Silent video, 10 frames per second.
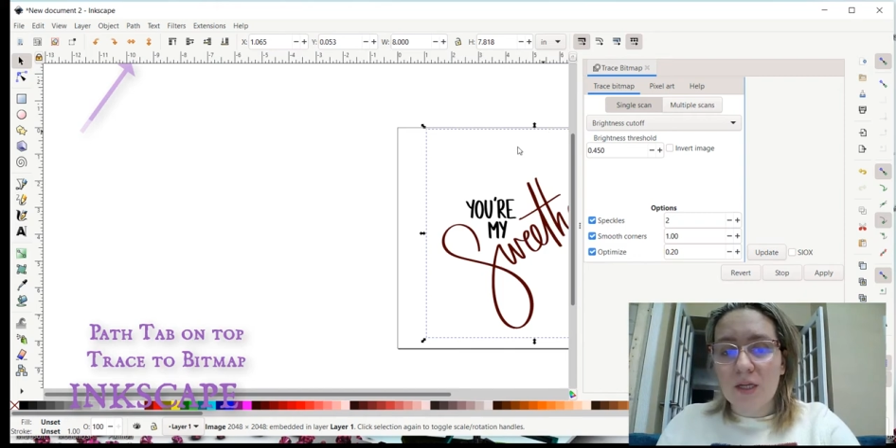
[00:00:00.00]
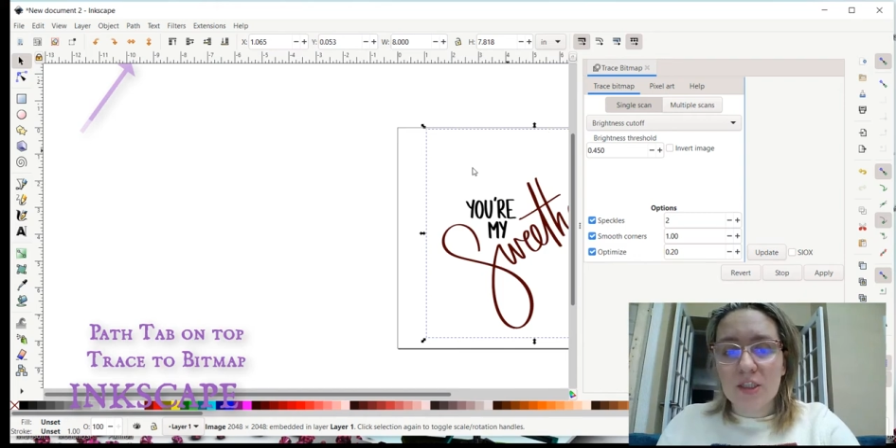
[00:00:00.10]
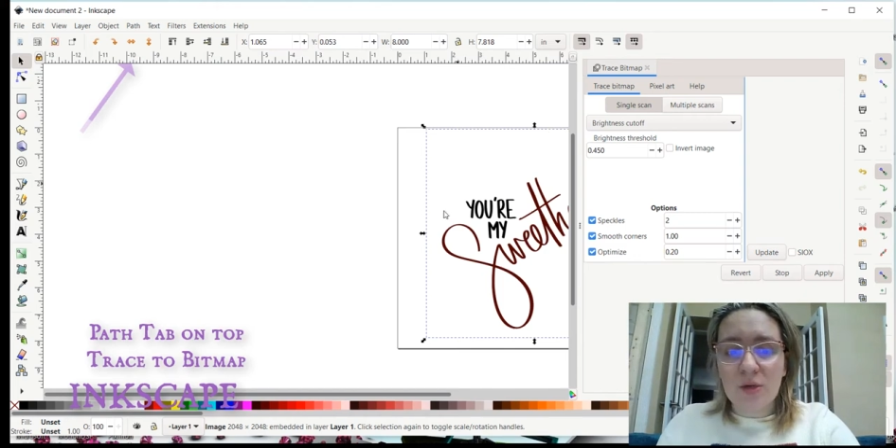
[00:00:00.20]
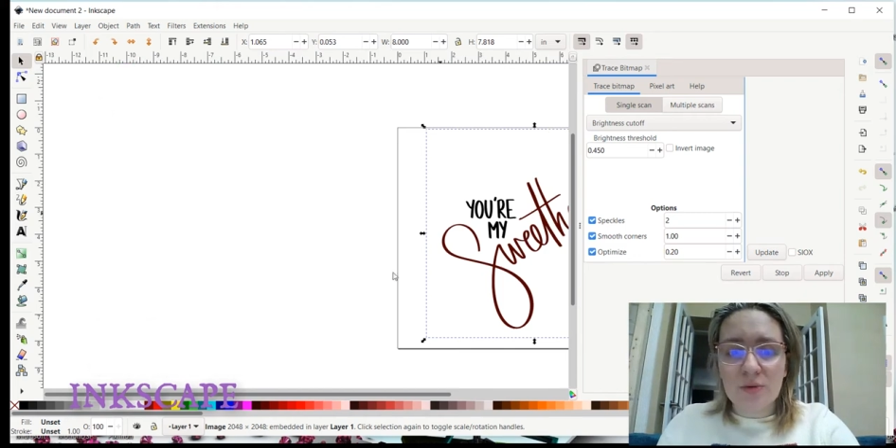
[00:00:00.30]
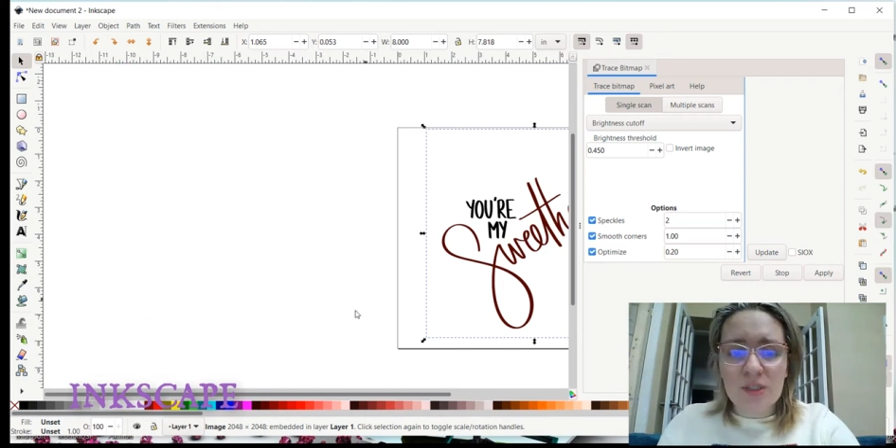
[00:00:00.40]

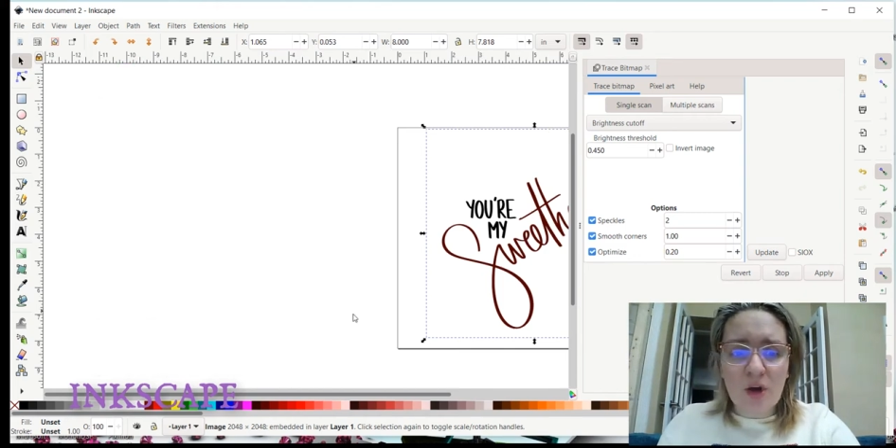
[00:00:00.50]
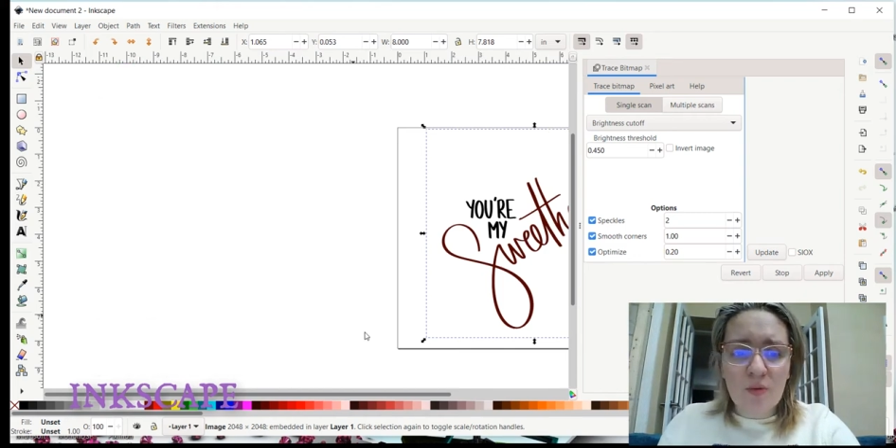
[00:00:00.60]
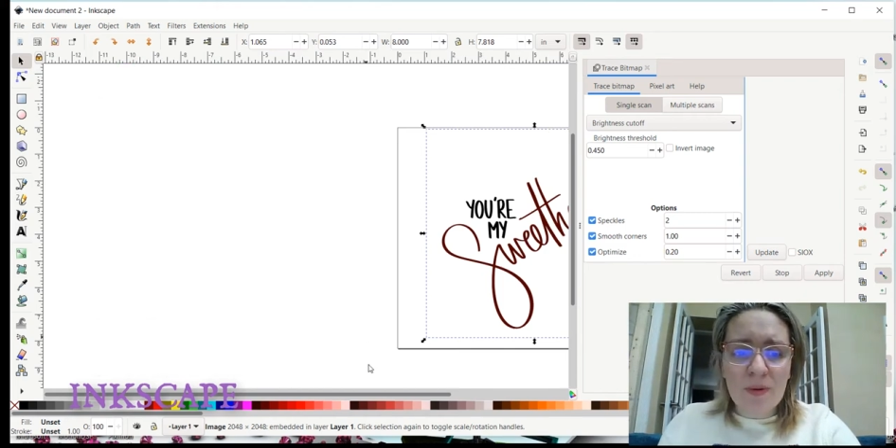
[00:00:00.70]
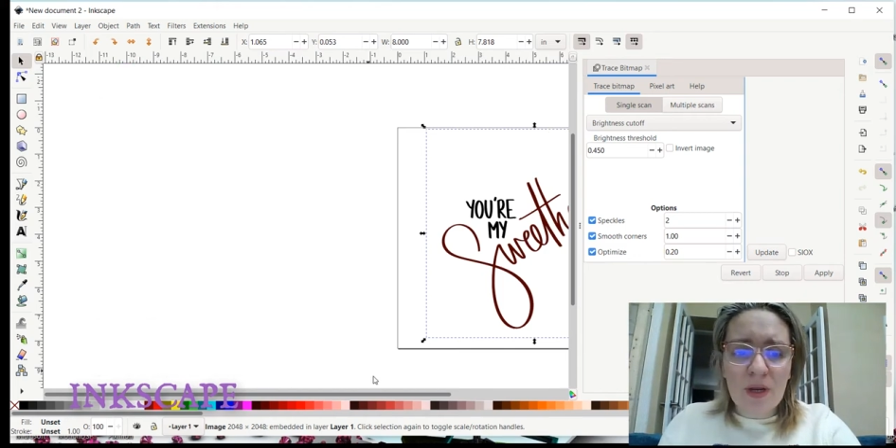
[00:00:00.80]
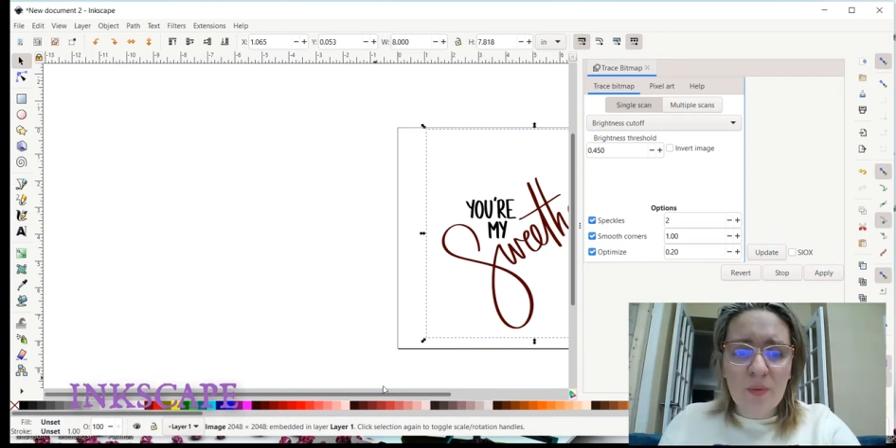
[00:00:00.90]
It's going to
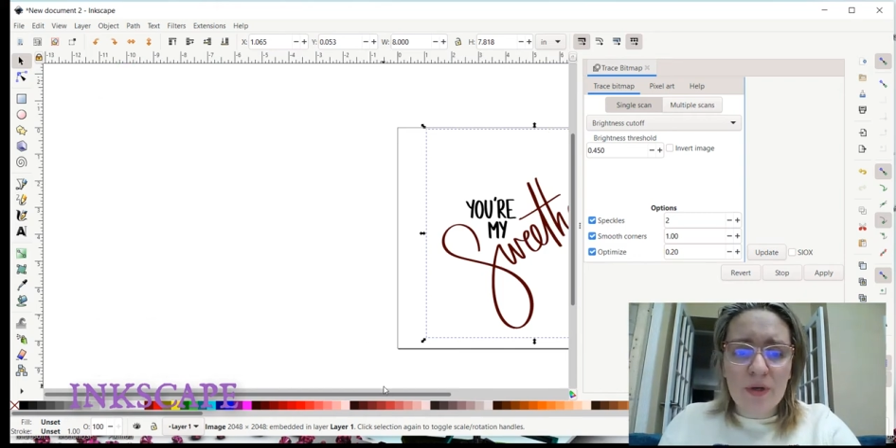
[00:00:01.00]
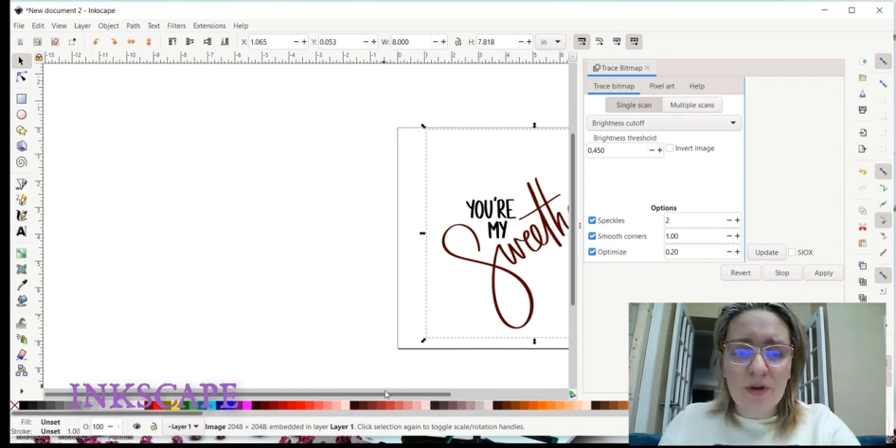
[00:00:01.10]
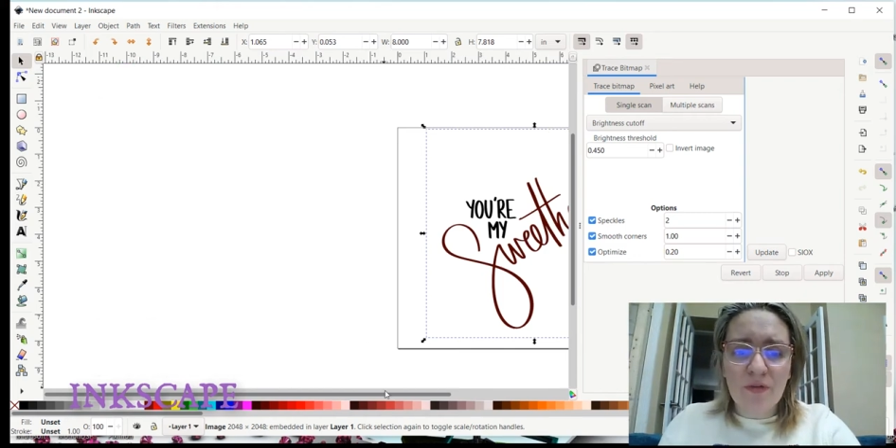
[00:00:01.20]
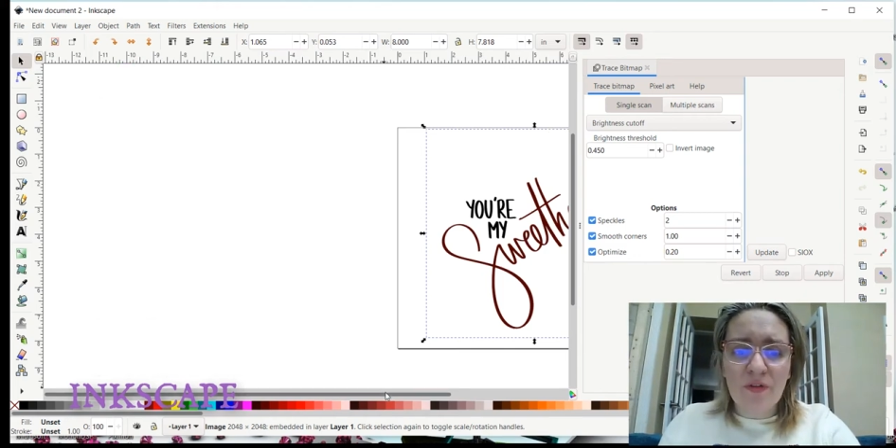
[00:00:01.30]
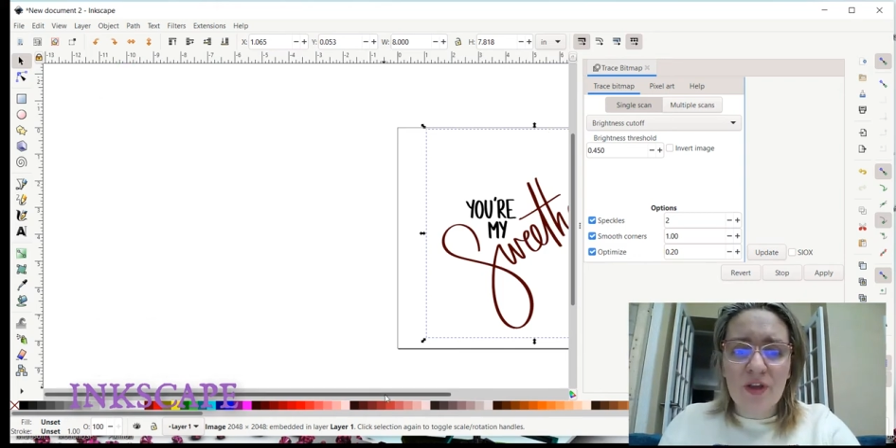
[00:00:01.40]
open a
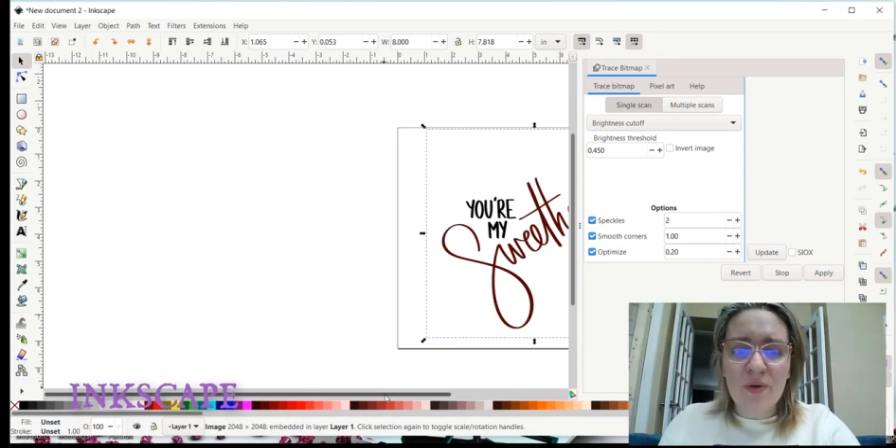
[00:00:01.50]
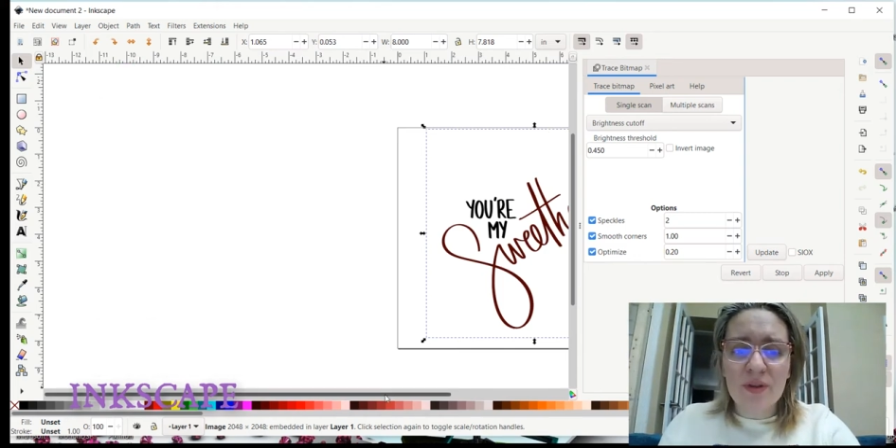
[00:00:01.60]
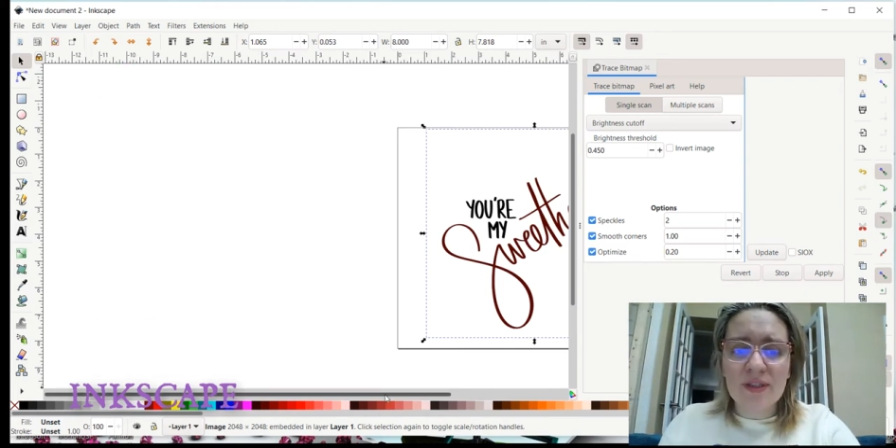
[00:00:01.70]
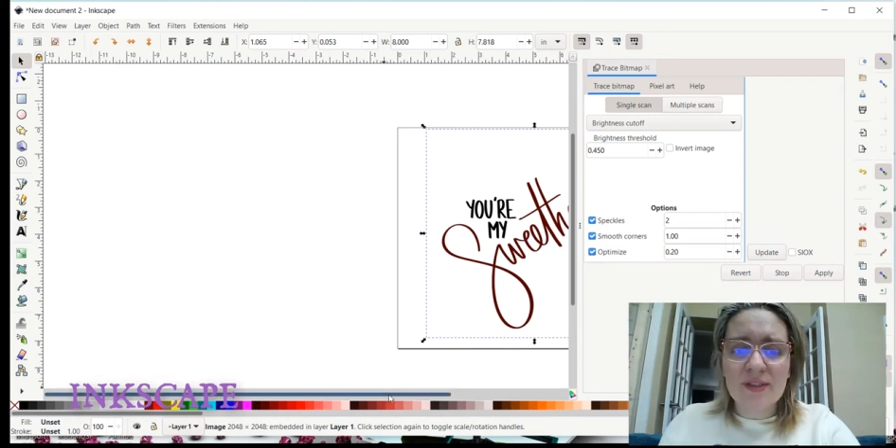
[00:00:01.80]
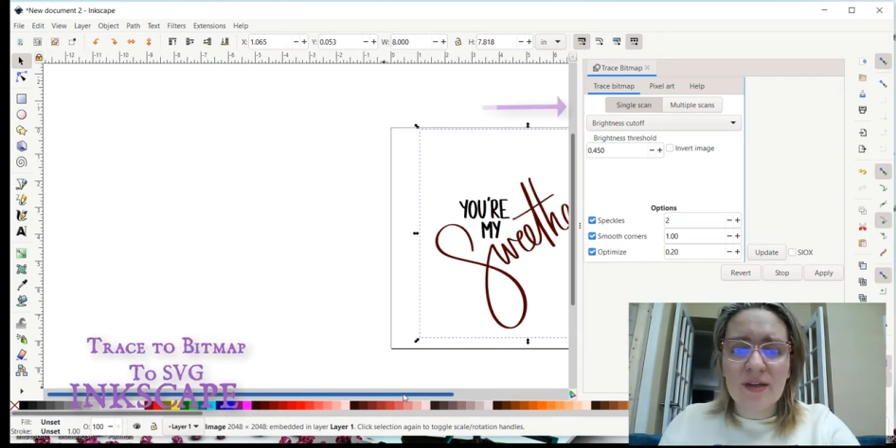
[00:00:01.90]
window for you
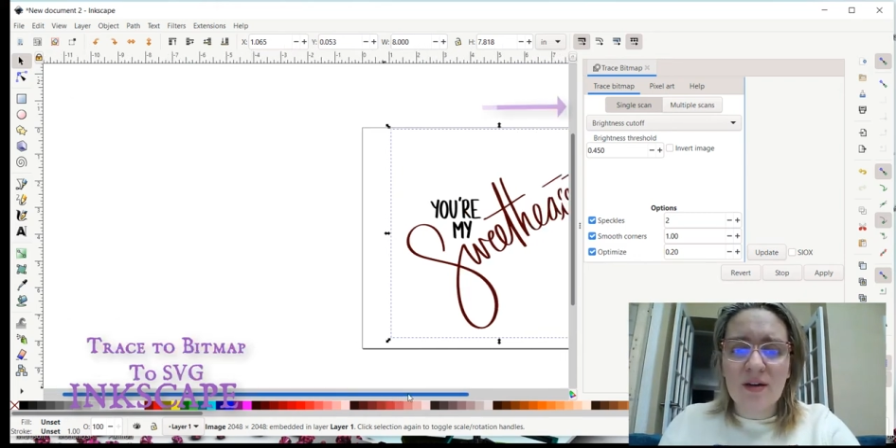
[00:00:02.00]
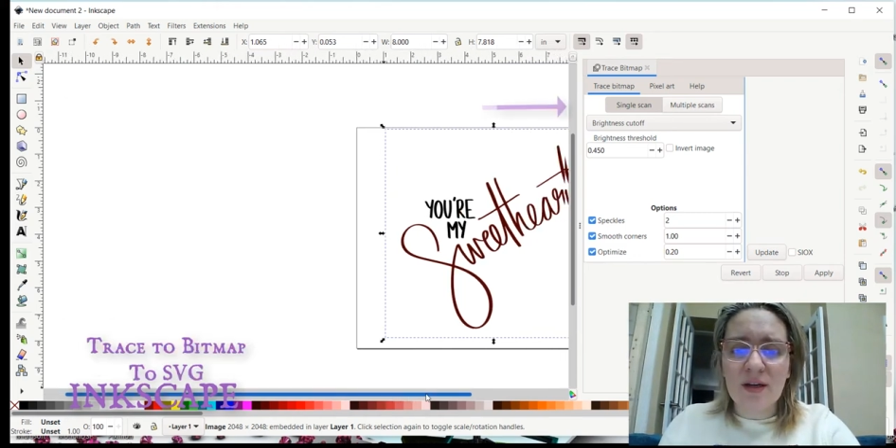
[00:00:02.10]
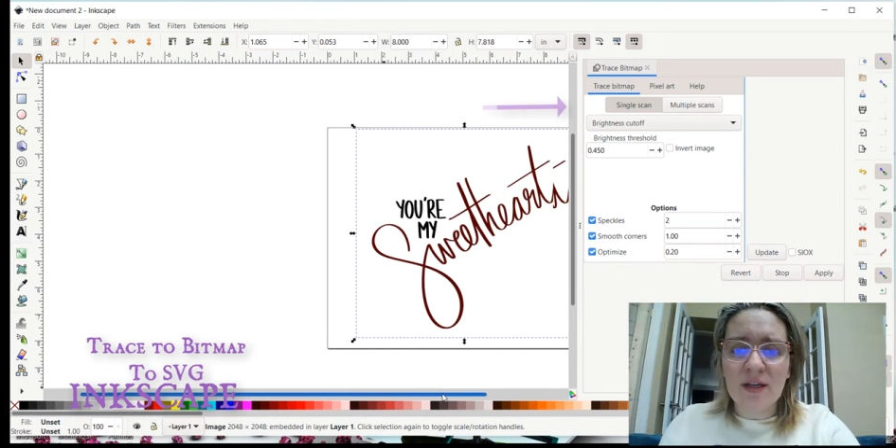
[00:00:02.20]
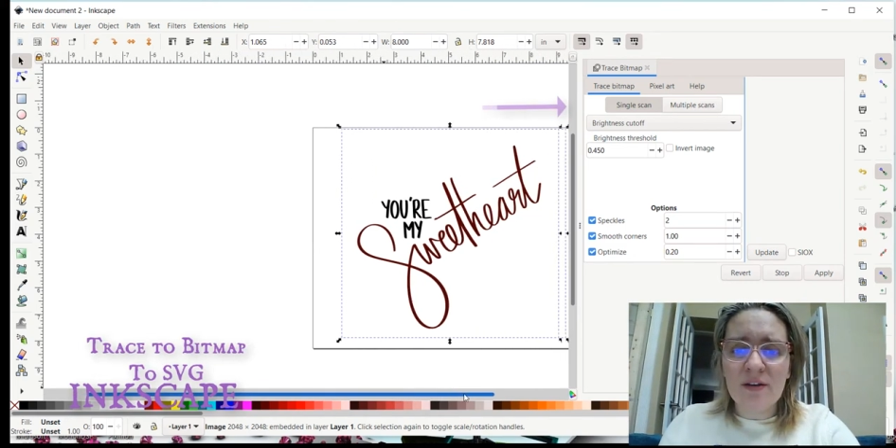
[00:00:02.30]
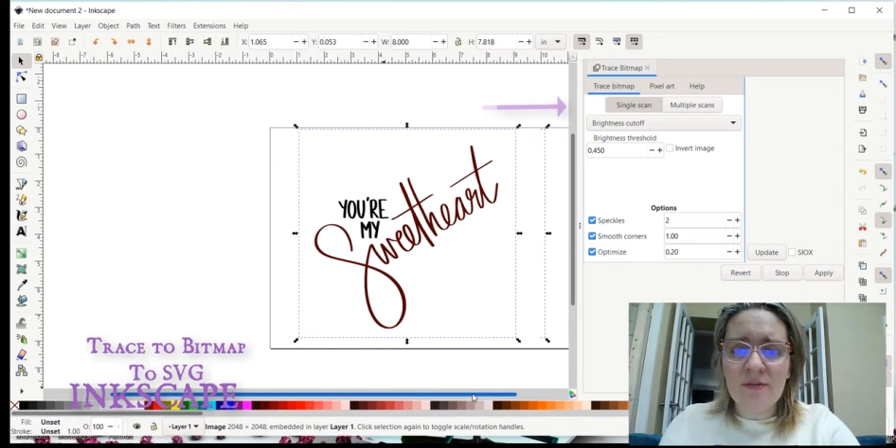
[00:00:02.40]
on the
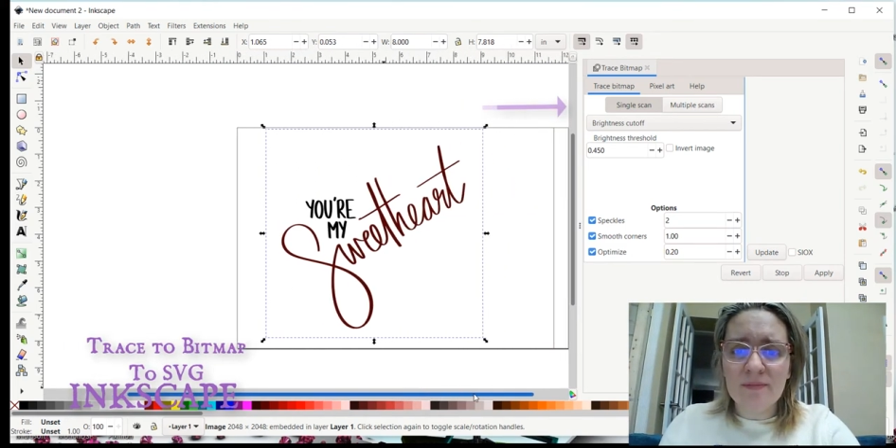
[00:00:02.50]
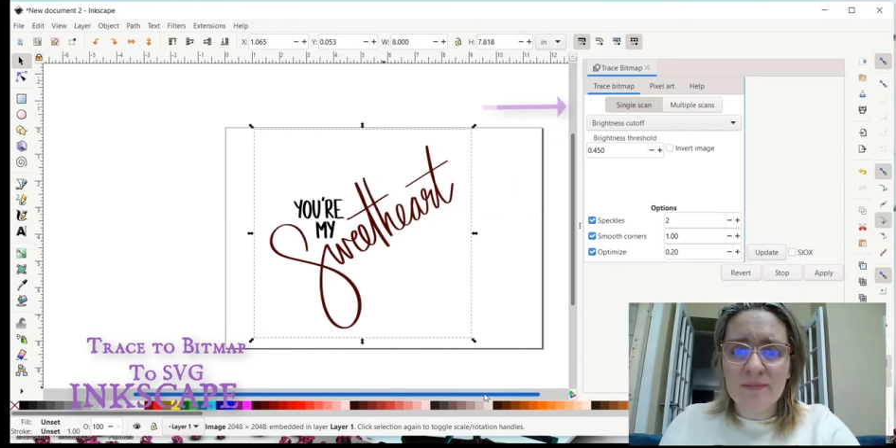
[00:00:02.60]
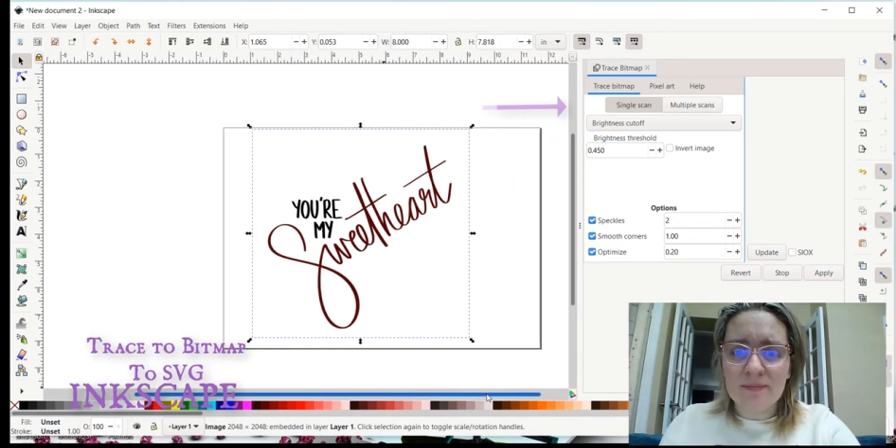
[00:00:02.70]
side.